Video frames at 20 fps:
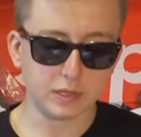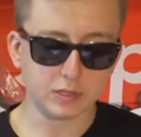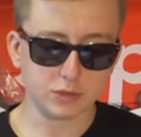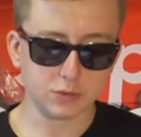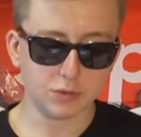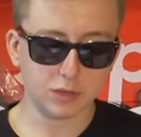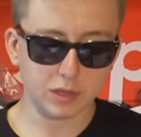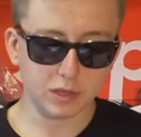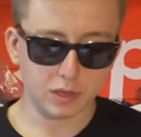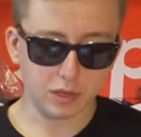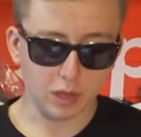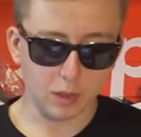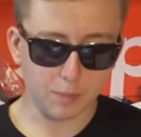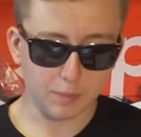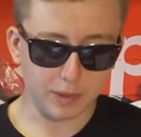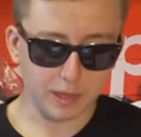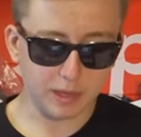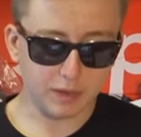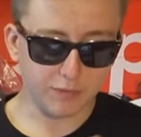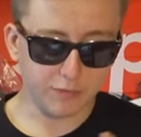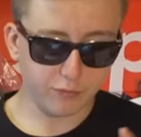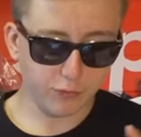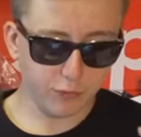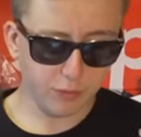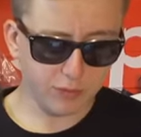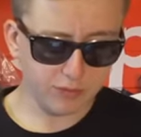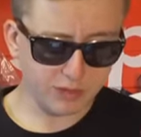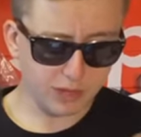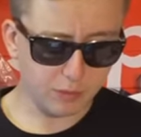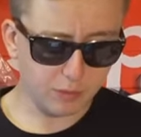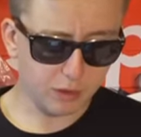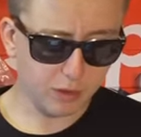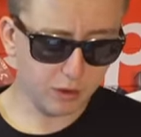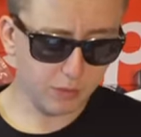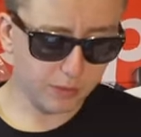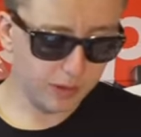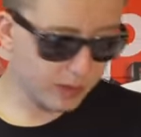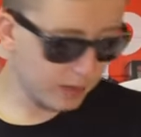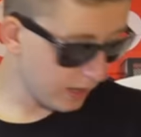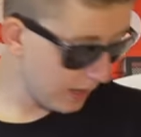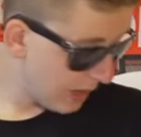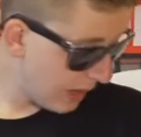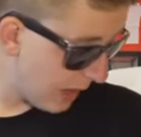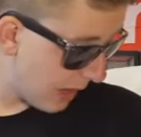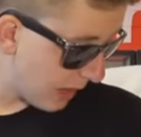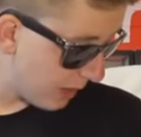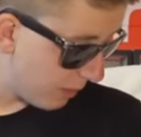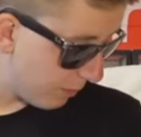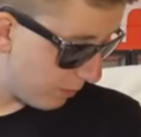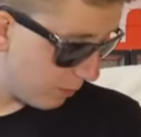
It's only in like a pink floral type colorway and